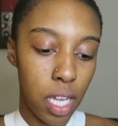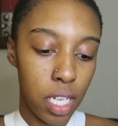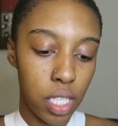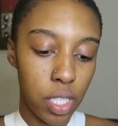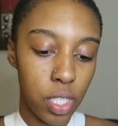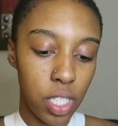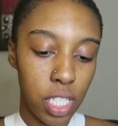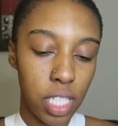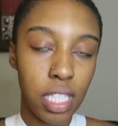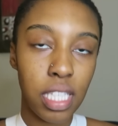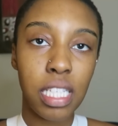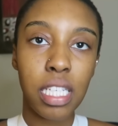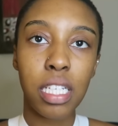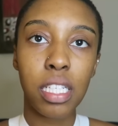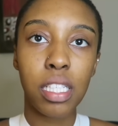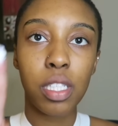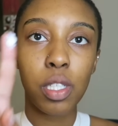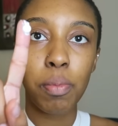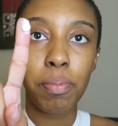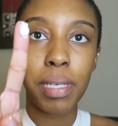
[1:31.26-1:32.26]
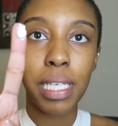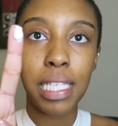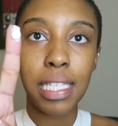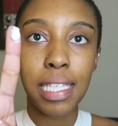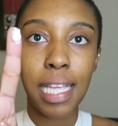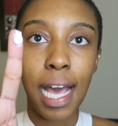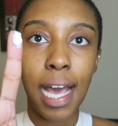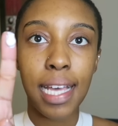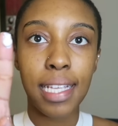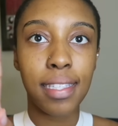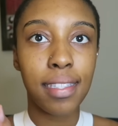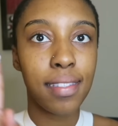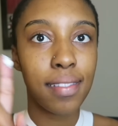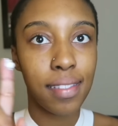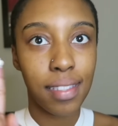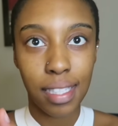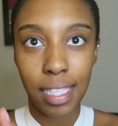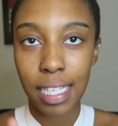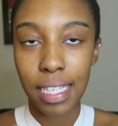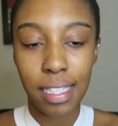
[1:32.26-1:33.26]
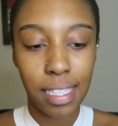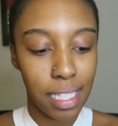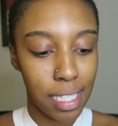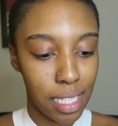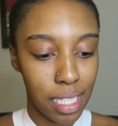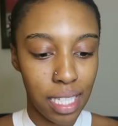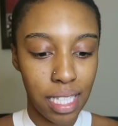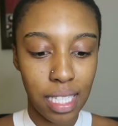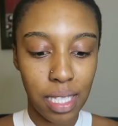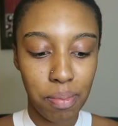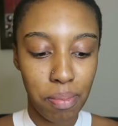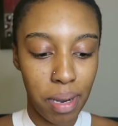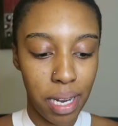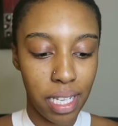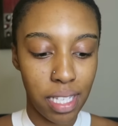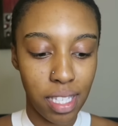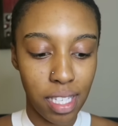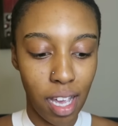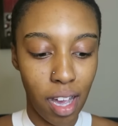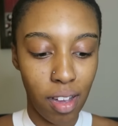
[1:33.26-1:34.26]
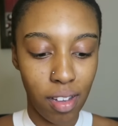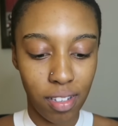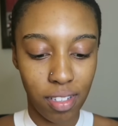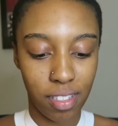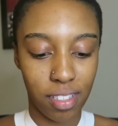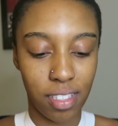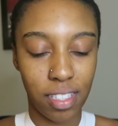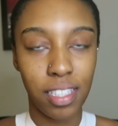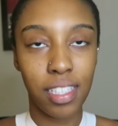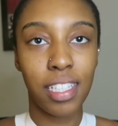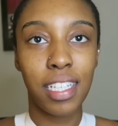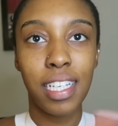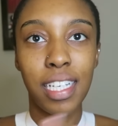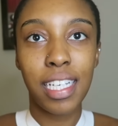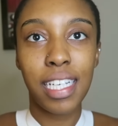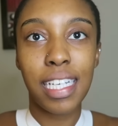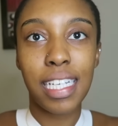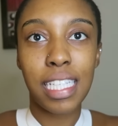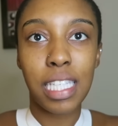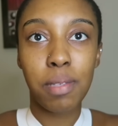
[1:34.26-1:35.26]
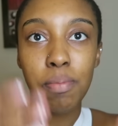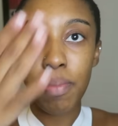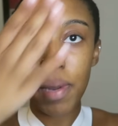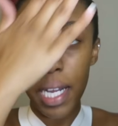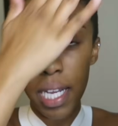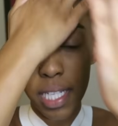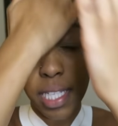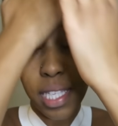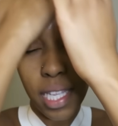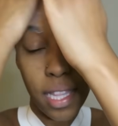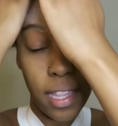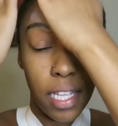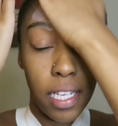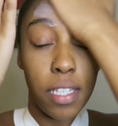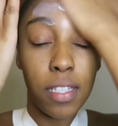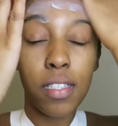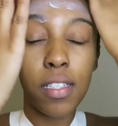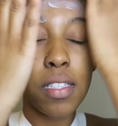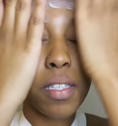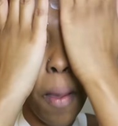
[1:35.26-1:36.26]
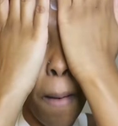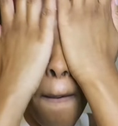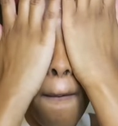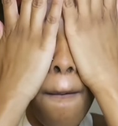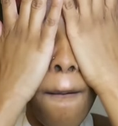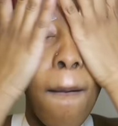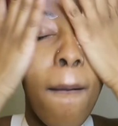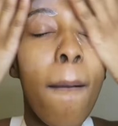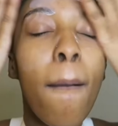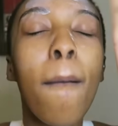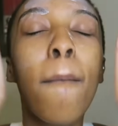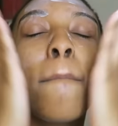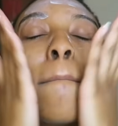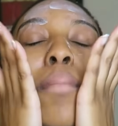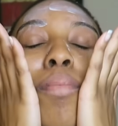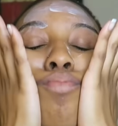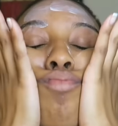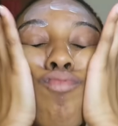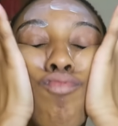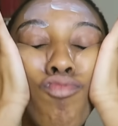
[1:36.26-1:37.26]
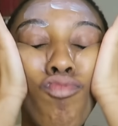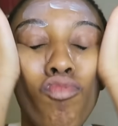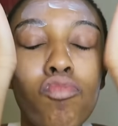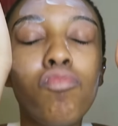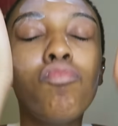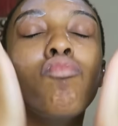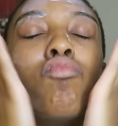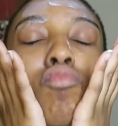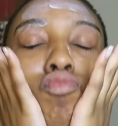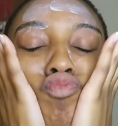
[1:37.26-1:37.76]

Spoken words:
you just need a little pea size. It spreads, y'all. It spreads, and then you just, oh